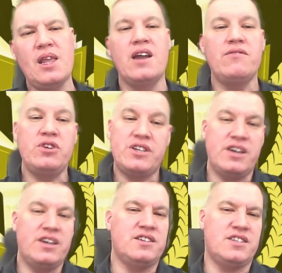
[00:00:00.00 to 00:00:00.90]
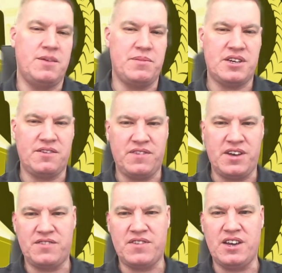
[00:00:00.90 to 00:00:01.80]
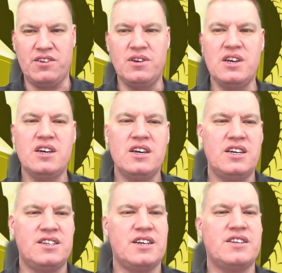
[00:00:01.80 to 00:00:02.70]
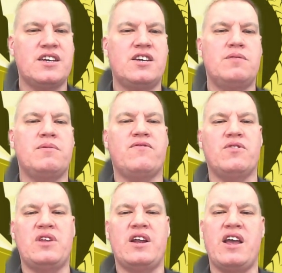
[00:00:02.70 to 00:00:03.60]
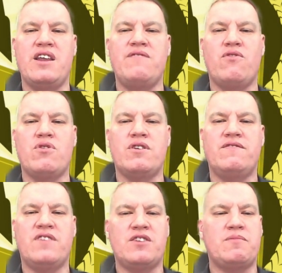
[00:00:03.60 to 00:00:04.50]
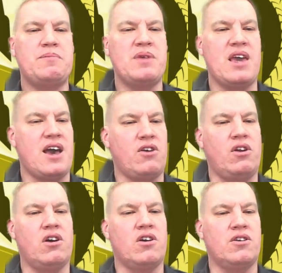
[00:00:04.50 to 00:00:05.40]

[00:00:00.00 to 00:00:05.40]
And if we take his statements at face value, it sounds like he'd prefer that any foreign investment be outlawed